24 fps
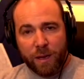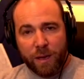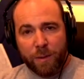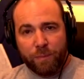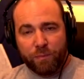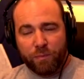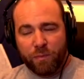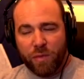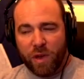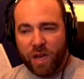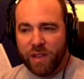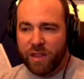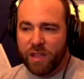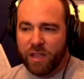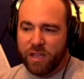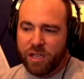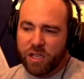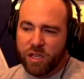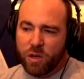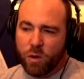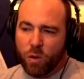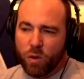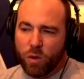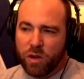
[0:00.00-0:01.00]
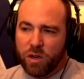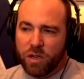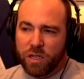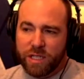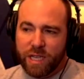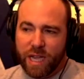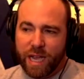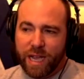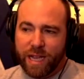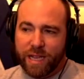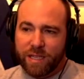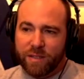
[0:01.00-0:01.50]
But the shorter
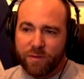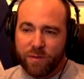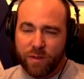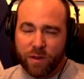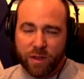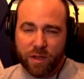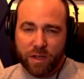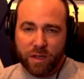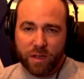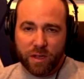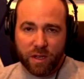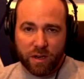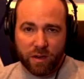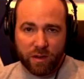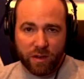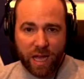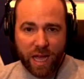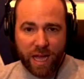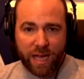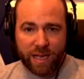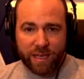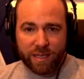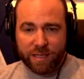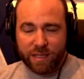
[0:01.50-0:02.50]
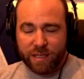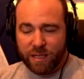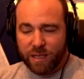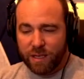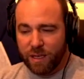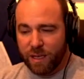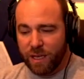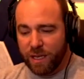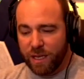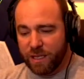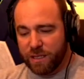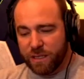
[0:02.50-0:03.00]
stakes for the little guys,
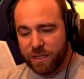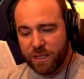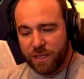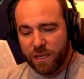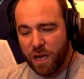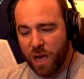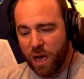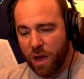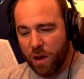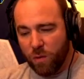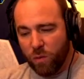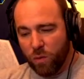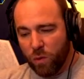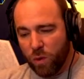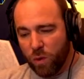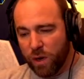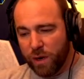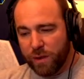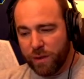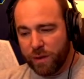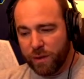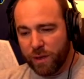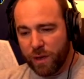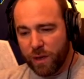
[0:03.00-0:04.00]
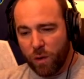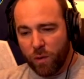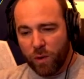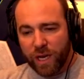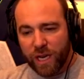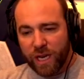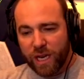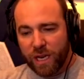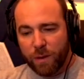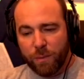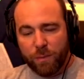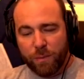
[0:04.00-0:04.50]
it's not worth
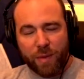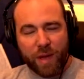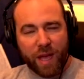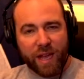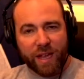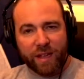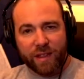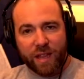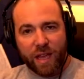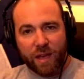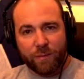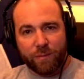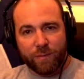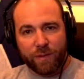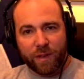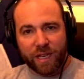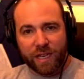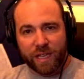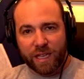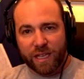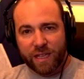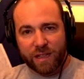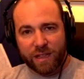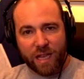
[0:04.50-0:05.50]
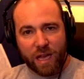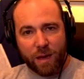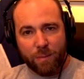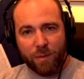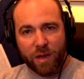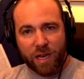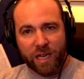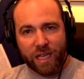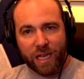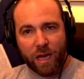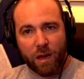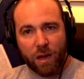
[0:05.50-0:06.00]
going in and paying that fee to get that
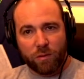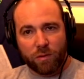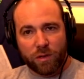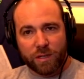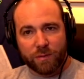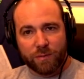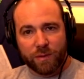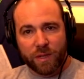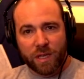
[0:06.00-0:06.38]
money out.